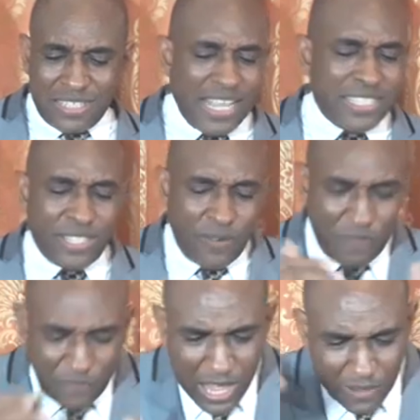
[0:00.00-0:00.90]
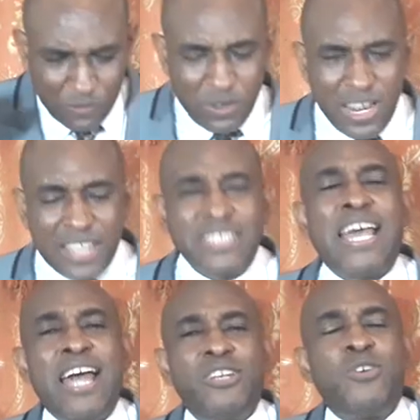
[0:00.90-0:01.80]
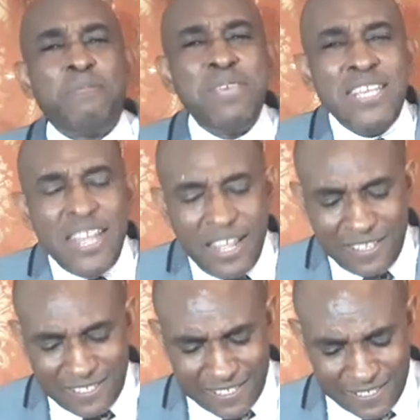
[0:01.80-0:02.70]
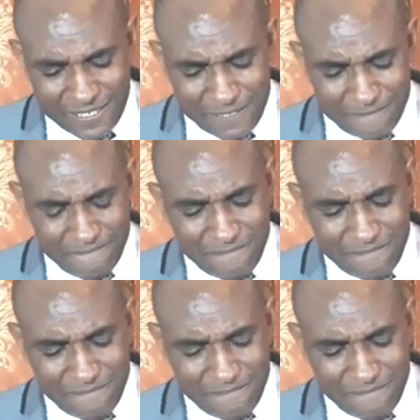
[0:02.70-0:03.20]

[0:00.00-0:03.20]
A test of faithfulness and obedience.